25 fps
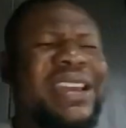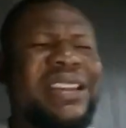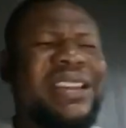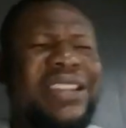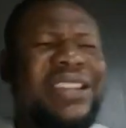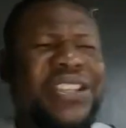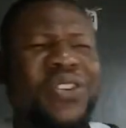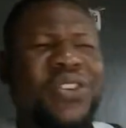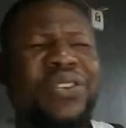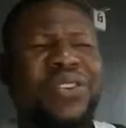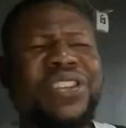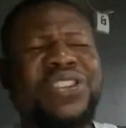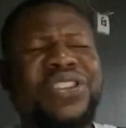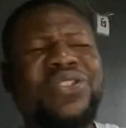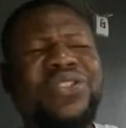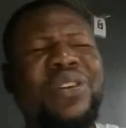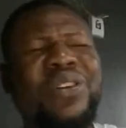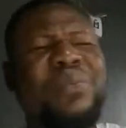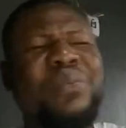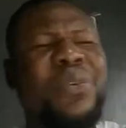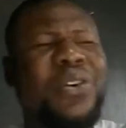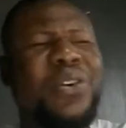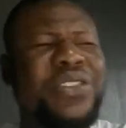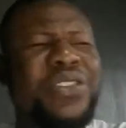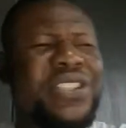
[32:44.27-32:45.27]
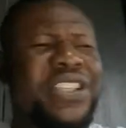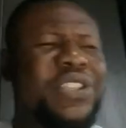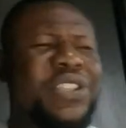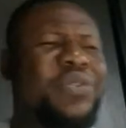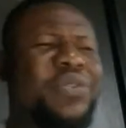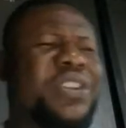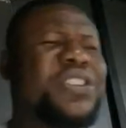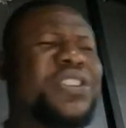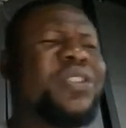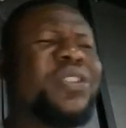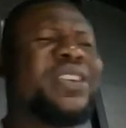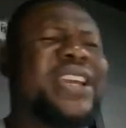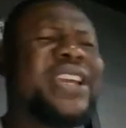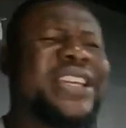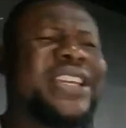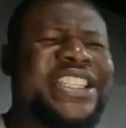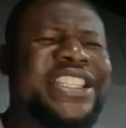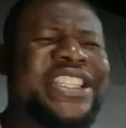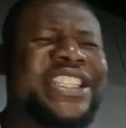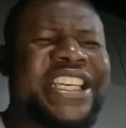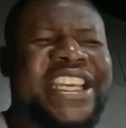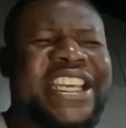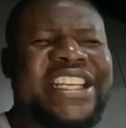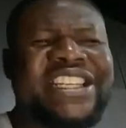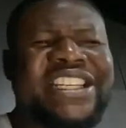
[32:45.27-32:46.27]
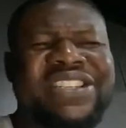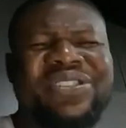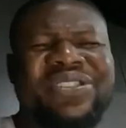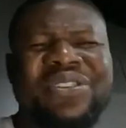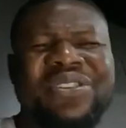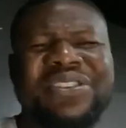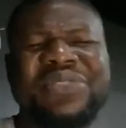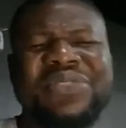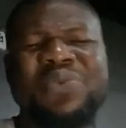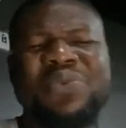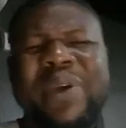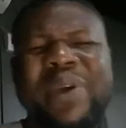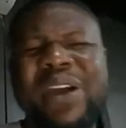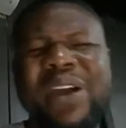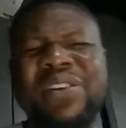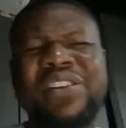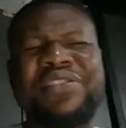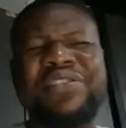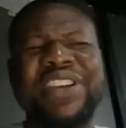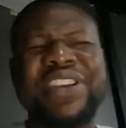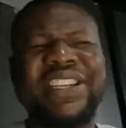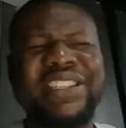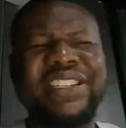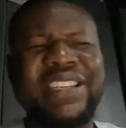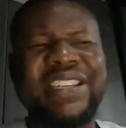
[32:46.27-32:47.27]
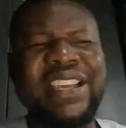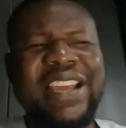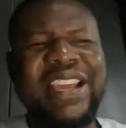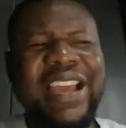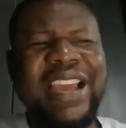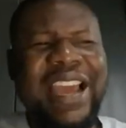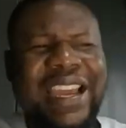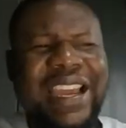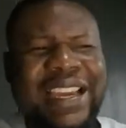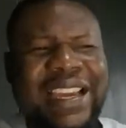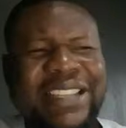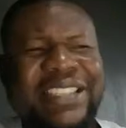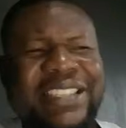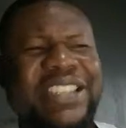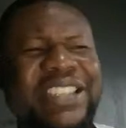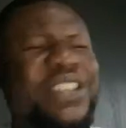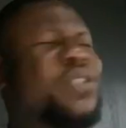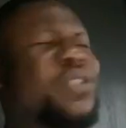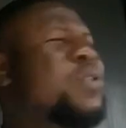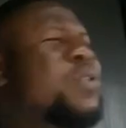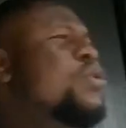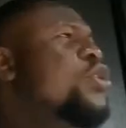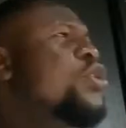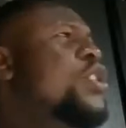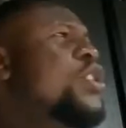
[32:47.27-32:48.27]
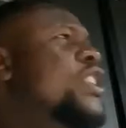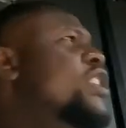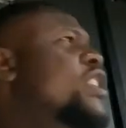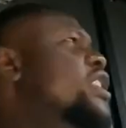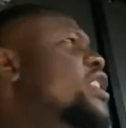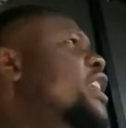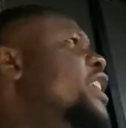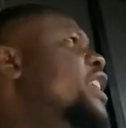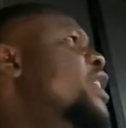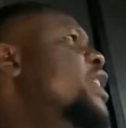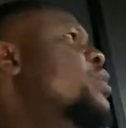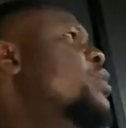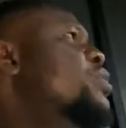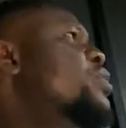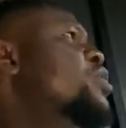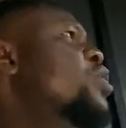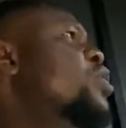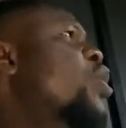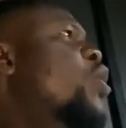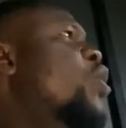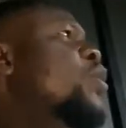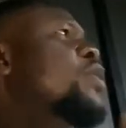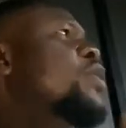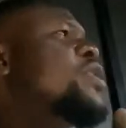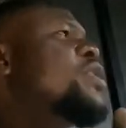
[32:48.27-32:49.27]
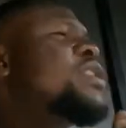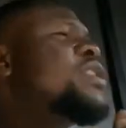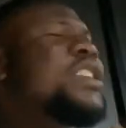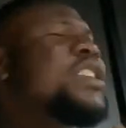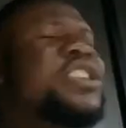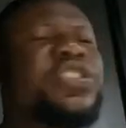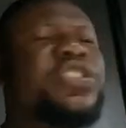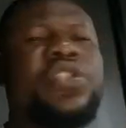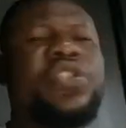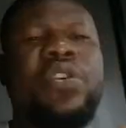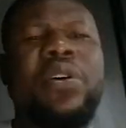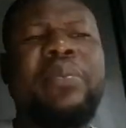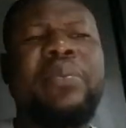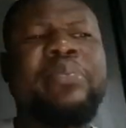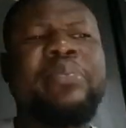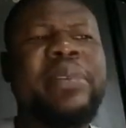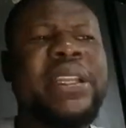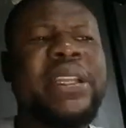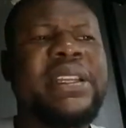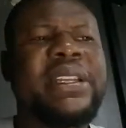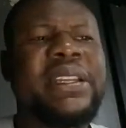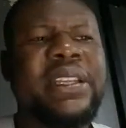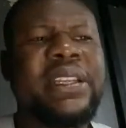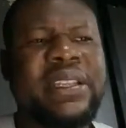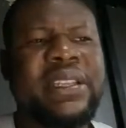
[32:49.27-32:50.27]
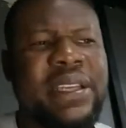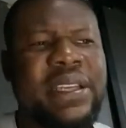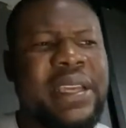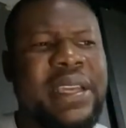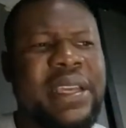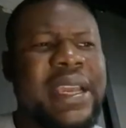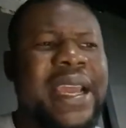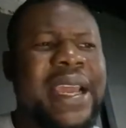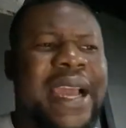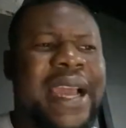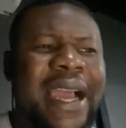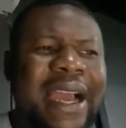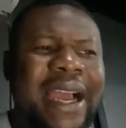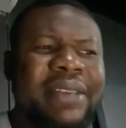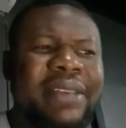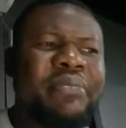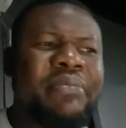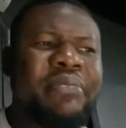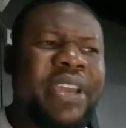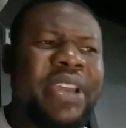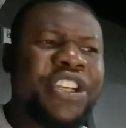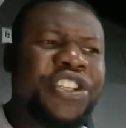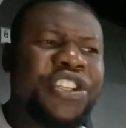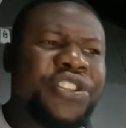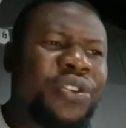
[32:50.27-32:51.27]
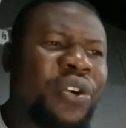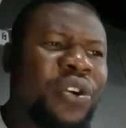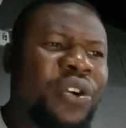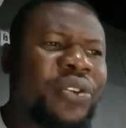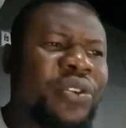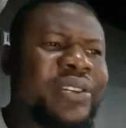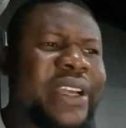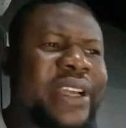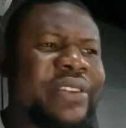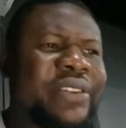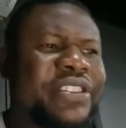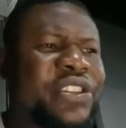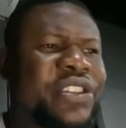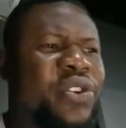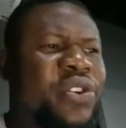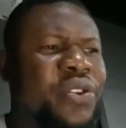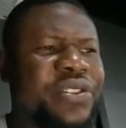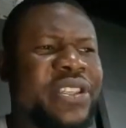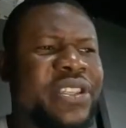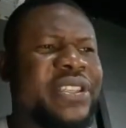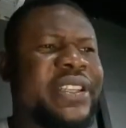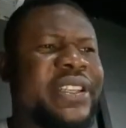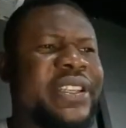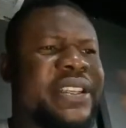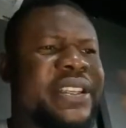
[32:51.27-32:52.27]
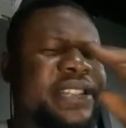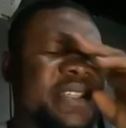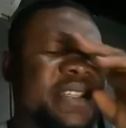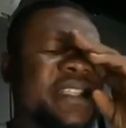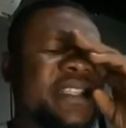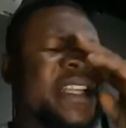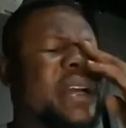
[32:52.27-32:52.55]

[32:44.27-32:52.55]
The salt is not much. This one is not there. The chicken is not well grilled. I can see, you know, it kills all those things completely and make sure there's consistency.